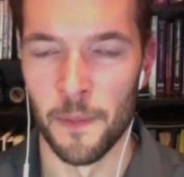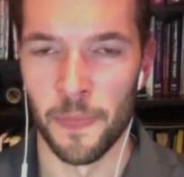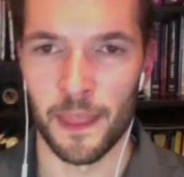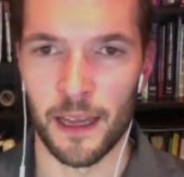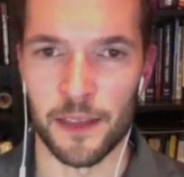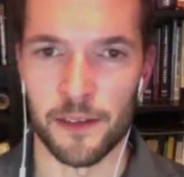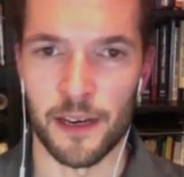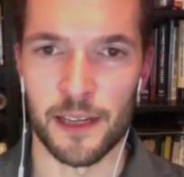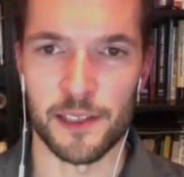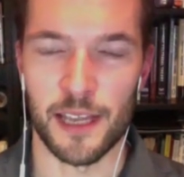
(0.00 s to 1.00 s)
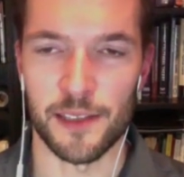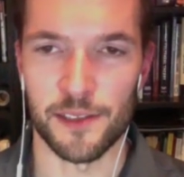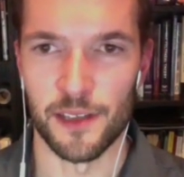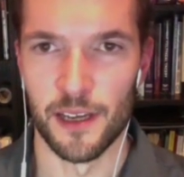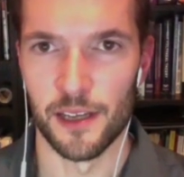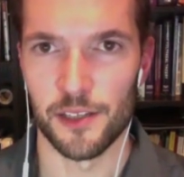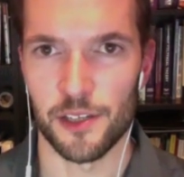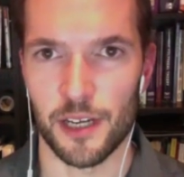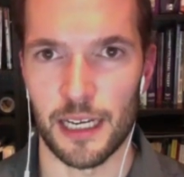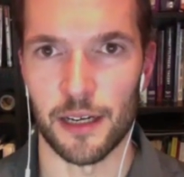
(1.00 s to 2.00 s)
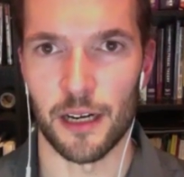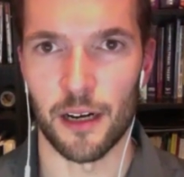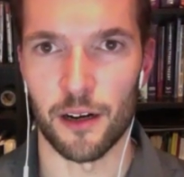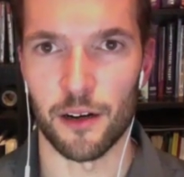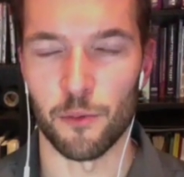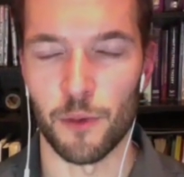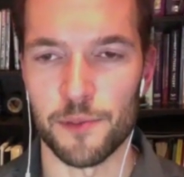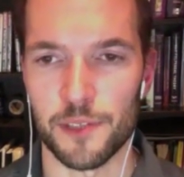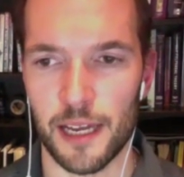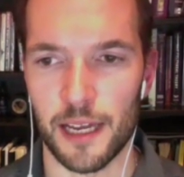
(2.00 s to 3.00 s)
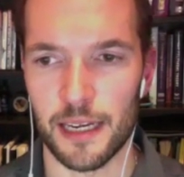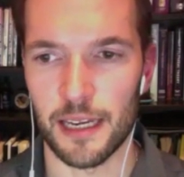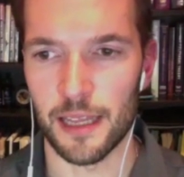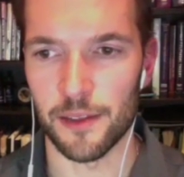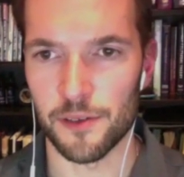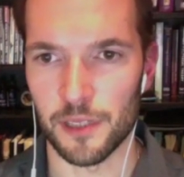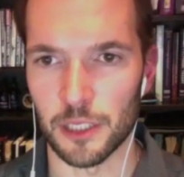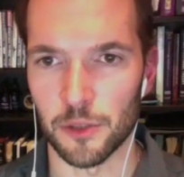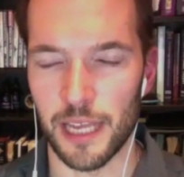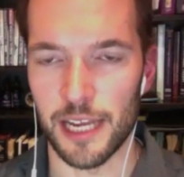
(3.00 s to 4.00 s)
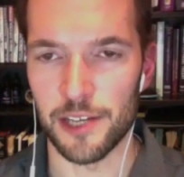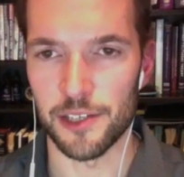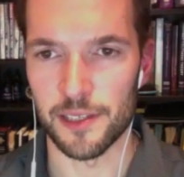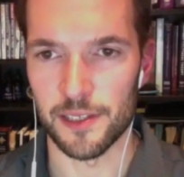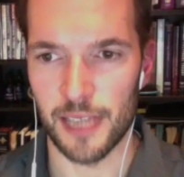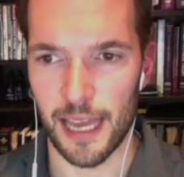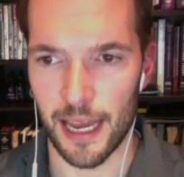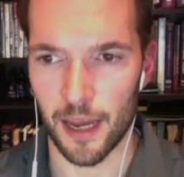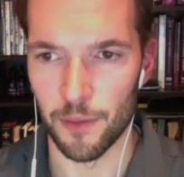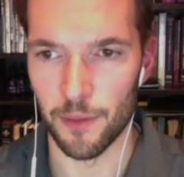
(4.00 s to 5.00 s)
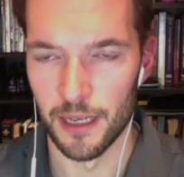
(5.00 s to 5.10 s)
In the United States, check out our website, and there's a locations tab